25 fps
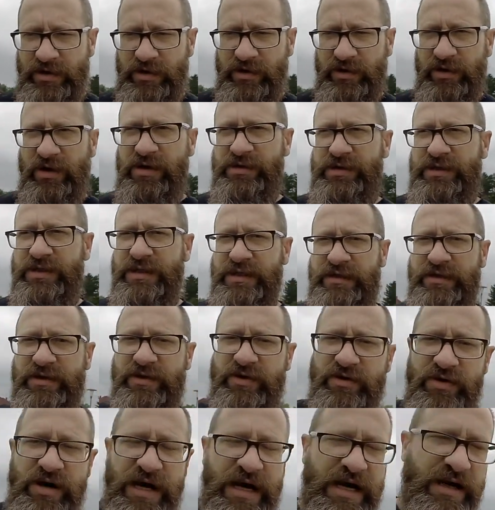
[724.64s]
You're lost in the
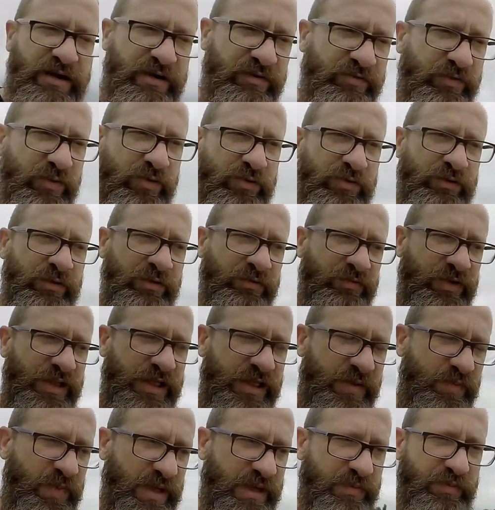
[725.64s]
crowd of all of
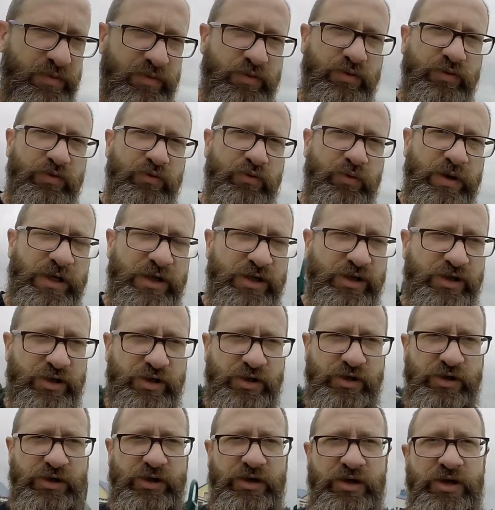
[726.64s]
these people who
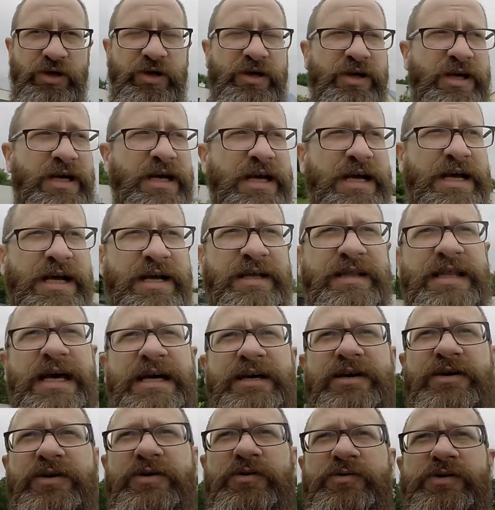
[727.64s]
wish
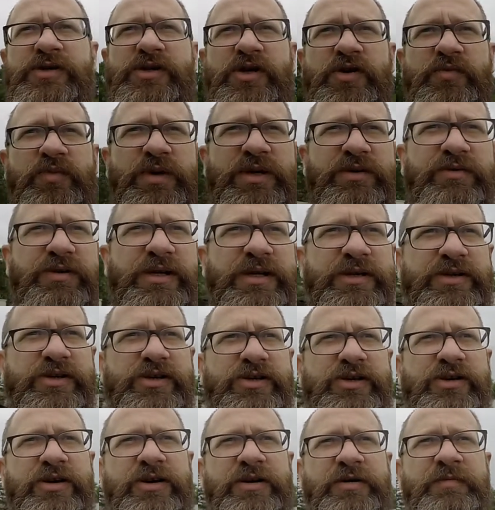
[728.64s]
they could also be
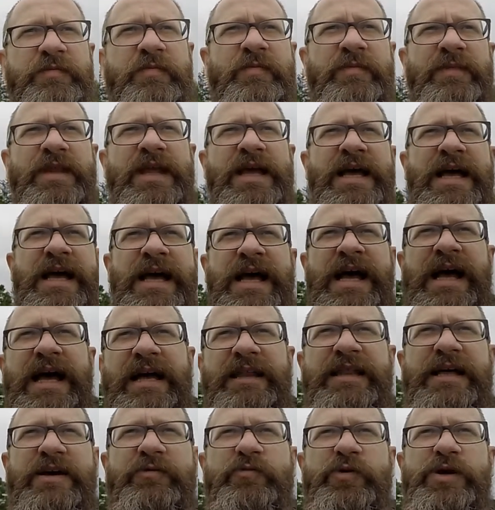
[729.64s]
rich,
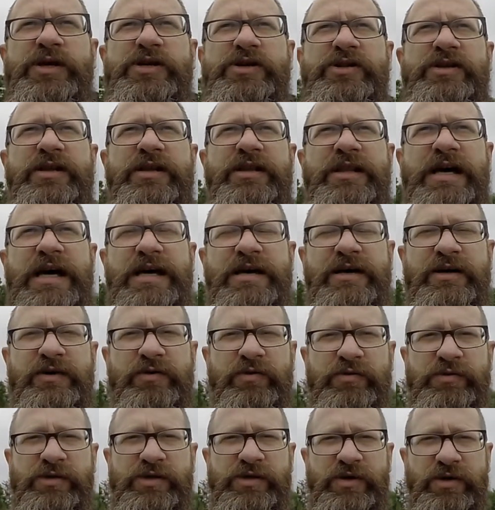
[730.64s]
and they wish that they could
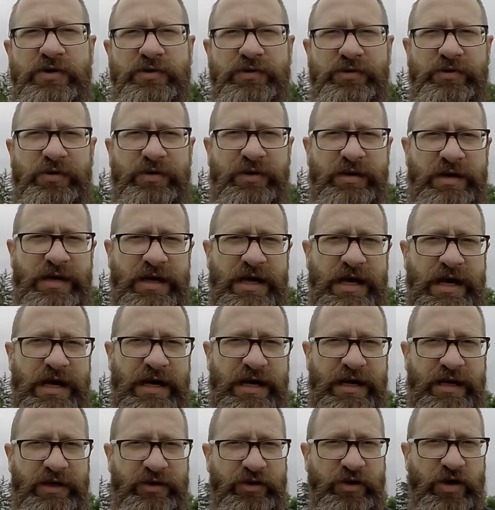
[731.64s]
also,
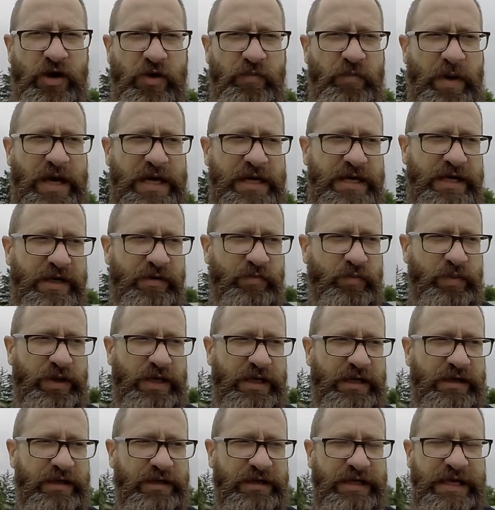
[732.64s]
you know, make it
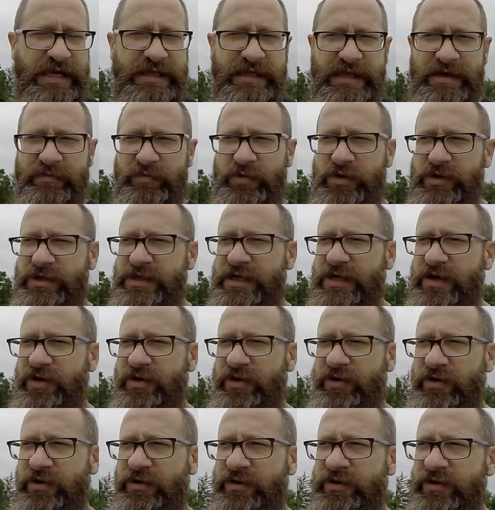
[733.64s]
big and get their music
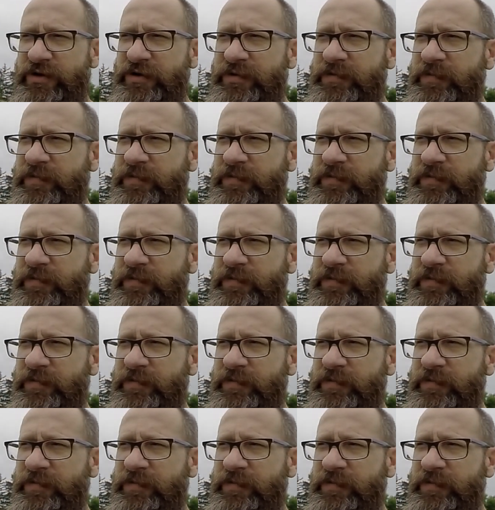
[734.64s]
heard.